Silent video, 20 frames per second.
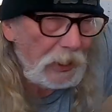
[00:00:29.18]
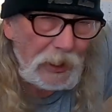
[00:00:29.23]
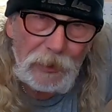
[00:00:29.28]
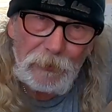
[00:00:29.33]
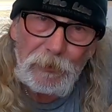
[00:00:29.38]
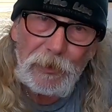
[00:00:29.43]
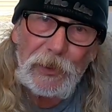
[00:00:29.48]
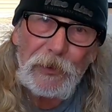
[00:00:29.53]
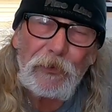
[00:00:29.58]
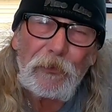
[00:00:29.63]

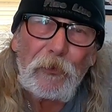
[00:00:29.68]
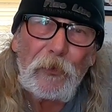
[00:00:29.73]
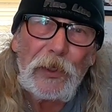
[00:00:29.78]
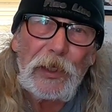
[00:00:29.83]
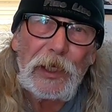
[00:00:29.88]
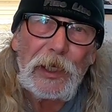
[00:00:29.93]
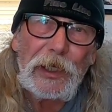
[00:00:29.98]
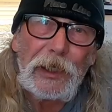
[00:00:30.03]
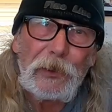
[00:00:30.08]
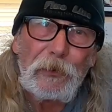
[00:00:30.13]

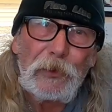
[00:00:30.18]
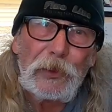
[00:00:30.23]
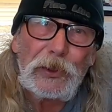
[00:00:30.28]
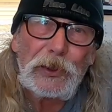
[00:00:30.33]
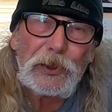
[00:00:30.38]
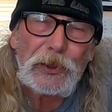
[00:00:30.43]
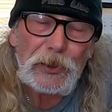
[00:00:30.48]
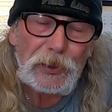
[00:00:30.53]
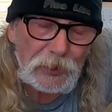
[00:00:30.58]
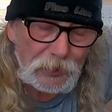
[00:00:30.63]
EB3A,
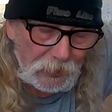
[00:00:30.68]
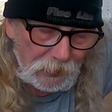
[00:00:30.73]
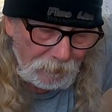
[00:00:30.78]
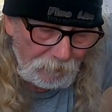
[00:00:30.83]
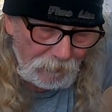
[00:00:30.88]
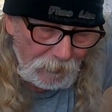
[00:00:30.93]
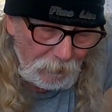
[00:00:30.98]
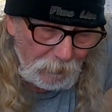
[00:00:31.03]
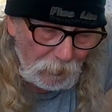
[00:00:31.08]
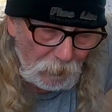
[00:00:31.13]
which
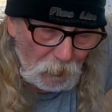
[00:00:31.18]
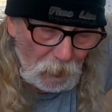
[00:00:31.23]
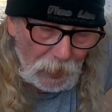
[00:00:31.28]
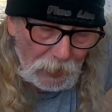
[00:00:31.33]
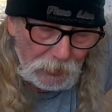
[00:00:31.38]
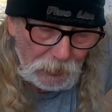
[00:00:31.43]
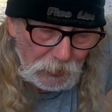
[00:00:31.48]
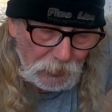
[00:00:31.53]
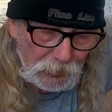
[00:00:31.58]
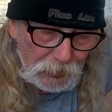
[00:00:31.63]
if you've been
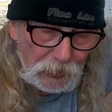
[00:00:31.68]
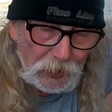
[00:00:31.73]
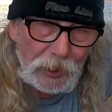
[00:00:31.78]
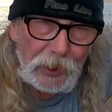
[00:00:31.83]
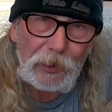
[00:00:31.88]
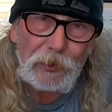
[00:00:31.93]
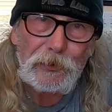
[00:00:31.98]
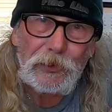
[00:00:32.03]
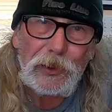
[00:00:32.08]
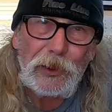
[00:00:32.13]
watching the
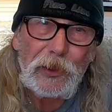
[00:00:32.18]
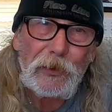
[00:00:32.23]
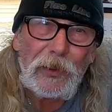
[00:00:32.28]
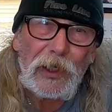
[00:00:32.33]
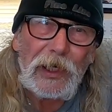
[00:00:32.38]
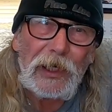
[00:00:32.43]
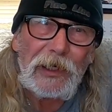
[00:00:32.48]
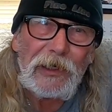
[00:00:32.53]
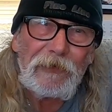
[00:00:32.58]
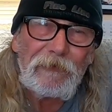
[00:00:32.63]
channel, you know I
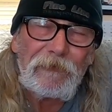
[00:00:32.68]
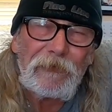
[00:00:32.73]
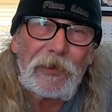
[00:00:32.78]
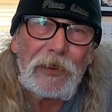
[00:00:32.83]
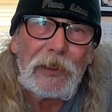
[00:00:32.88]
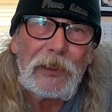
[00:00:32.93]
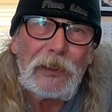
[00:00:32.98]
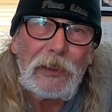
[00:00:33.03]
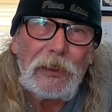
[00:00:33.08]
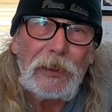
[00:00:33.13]
have
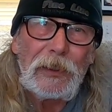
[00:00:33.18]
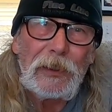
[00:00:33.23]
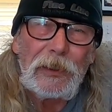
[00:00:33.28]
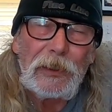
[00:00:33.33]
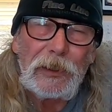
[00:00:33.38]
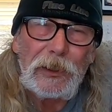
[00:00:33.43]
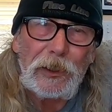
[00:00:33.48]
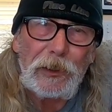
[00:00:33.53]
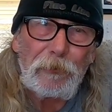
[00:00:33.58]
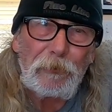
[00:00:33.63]

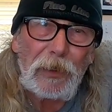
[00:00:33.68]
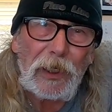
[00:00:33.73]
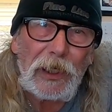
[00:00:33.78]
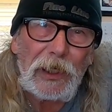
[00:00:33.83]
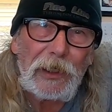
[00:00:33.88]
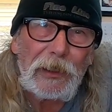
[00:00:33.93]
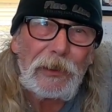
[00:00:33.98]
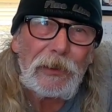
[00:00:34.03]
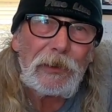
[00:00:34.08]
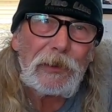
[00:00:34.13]
in
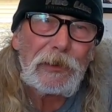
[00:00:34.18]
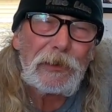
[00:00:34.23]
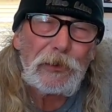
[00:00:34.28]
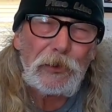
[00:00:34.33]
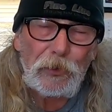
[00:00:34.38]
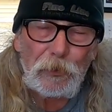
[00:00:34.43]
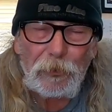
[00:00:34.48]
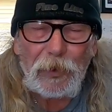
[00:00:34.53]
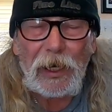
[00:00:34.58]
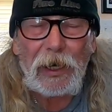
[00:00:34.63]
my
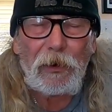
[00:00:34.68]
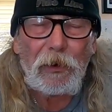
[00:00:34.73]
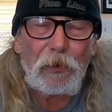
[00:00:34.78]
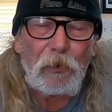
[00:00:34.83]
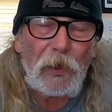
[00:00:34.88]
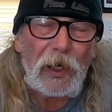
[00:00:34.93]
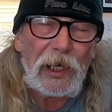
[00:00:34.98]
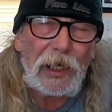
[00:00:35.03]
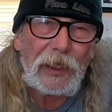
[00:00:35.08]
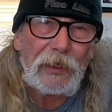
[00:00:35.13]
little power
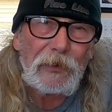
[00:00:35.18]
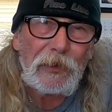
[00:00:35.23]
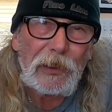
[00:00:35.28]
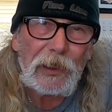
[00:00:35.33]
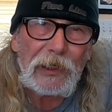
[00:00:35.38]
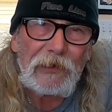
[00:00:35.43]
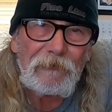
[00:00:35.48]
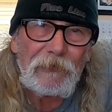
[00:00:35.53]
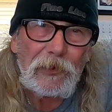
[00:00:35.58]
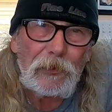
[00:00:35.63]
wagon that
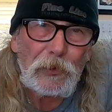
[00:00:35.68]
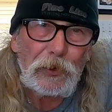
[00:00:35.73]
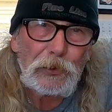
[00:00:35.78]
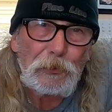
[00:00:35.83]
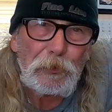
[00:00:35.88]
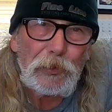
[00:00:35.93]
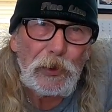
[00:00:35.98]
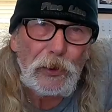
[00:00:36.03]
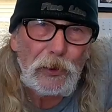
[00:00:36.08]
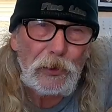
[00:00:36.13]
I've always
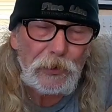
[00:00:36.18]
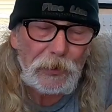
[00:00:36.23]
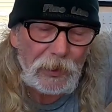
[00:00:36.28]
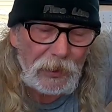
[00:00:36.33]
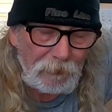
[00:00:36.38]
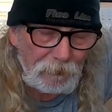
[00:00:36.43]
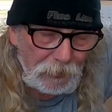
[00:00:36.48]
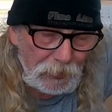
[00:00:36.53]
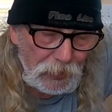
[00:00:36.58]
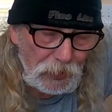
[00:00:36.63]
pulled, and
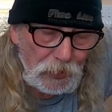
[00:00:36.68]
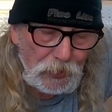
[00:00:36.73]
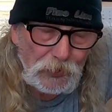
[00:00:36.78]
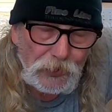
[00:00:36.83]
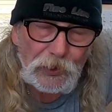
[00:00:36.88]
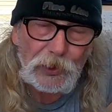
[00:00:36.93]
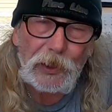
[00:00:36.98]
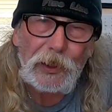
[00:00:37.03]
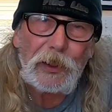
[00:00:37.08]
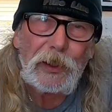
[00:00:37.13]
I've been
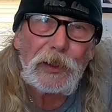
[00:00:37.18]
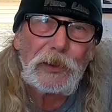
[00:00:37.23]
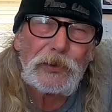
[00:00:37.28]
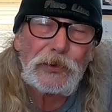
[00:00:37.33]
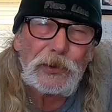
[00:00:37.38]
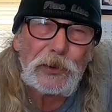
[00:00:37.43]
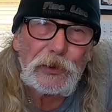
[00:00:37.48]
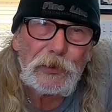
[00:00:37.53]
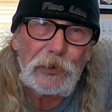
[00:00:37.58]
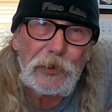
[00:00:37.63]
using it
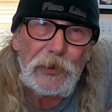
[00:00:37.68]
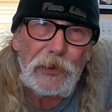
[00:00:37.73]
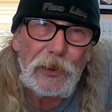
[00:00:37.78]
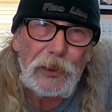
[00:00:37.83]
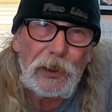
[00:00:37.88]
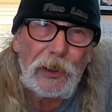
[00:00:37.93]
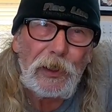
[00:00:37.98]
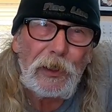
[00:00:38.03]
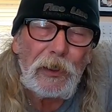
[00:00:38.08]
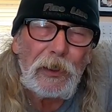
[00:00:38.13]
also
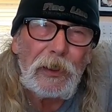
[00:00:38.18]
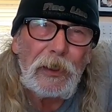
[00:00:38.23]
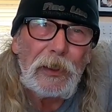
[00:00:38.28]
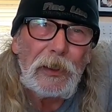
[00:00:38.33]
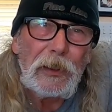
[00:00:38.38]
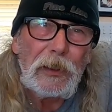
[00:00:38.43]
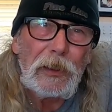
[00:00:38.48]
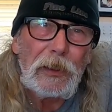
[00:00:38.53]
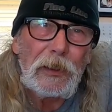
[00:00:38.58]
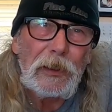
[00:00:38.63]
in
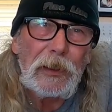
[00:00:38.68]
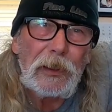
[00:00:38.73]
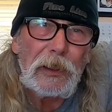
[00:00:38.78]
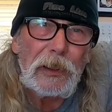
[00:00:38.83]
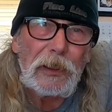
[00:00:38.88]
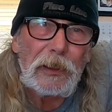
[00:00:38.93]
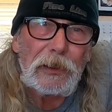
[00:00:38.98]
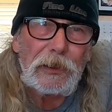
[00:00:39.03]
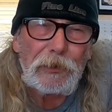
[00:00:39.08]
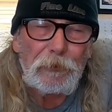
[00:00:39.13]

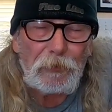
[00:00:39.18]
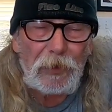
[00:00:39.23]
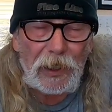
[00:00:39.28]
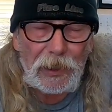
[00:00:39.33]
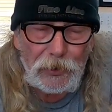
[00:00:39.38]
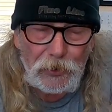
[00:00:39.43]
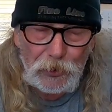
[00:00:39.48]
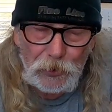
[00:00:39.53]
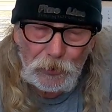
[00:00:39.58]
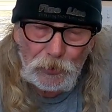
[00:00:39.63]
my
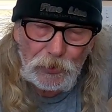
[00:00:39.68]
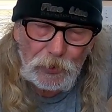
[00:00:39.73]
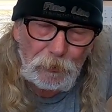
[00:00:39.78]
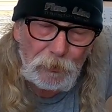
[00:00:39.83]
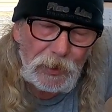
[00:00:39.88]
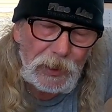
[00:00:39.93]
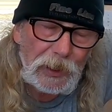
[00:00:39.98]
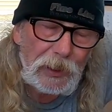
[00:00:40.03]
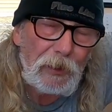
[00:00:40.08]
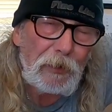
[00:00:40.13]
new to
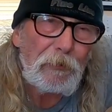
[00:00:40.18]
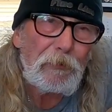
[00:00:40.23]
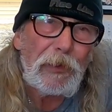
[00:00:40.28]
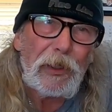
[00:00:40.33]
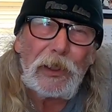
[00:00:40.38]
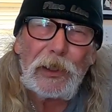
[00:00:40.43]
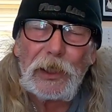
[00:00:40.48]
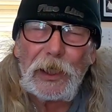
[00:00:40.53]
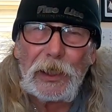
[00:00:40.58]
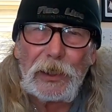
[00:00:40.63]
me
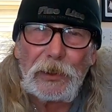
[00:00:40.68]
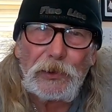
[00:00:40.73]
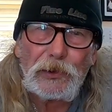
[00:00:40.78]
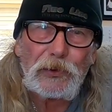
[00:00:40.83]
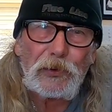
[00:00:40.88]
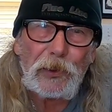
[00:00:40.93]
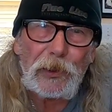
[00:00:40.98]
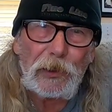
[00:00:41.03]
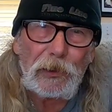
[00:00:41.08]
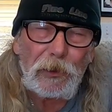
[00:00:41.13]
bunkhouse
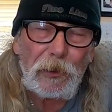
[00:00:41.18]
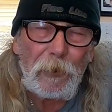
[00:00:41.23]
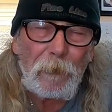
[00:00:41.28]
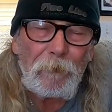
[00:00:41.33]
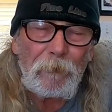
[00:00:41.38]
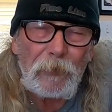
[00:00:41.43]
trailer.